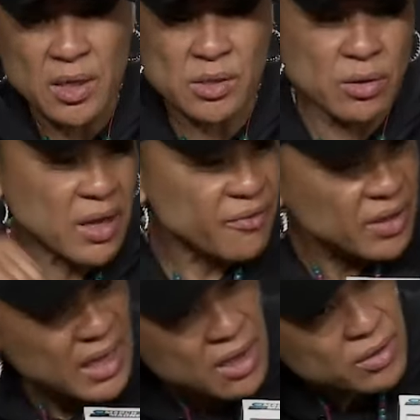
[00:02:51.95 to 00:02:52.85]
So they've
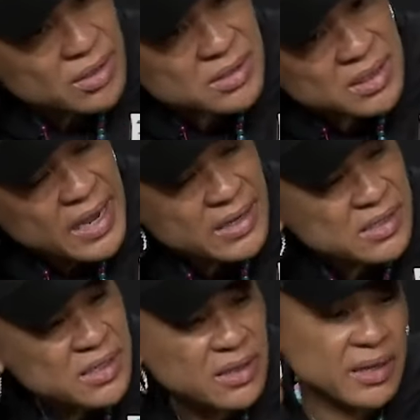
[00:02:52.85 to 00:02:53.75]
allowed us to kind
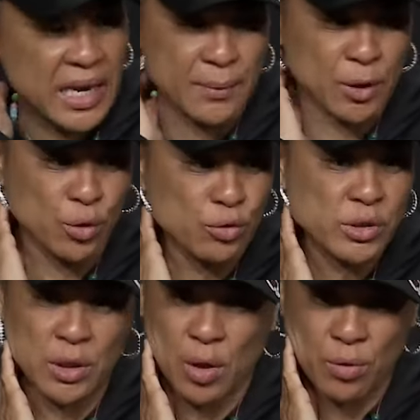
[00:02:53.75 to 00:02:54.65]
of see the game a little
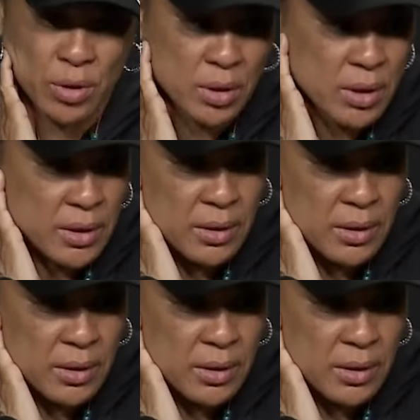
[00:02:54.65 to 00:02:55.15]
slower